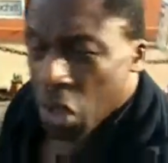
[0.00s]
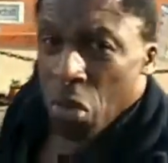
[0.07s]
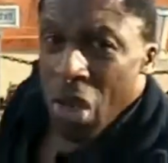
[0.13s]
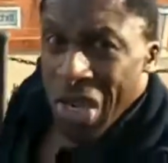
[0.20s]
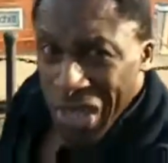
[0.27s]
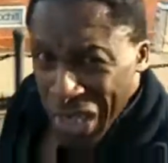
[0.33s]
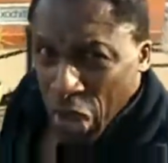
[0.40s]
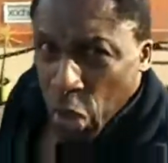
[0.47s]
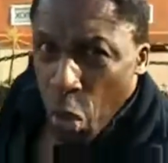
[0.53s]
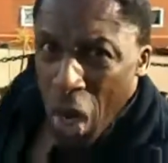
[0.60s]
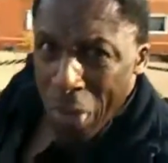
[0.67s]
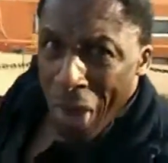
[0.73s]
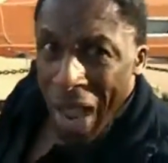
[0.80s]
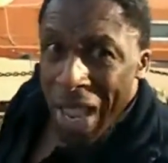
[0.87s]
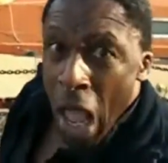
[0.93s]
So just
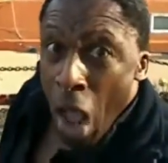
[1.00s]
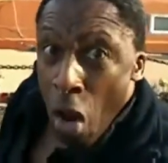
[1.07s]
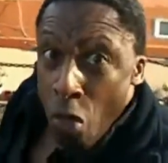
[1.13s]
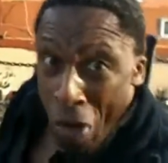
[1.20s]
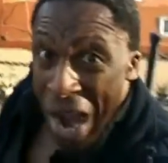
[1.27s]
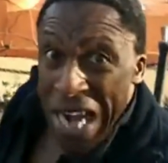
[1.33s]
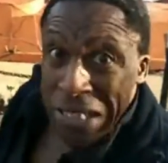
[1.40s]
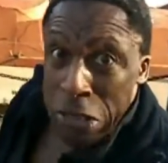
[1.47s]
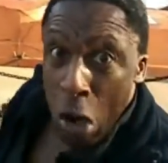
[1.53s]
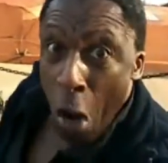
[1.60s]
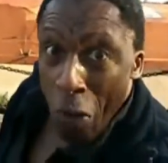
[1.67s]
doing my red